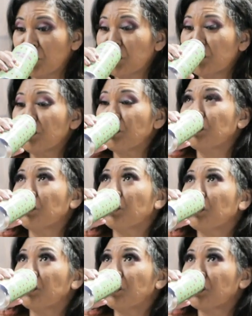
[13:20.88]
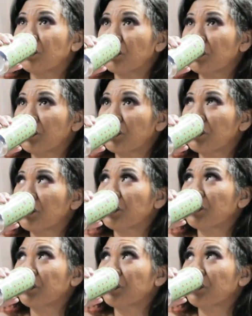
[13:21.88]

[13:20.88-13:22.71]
Nobody speaks.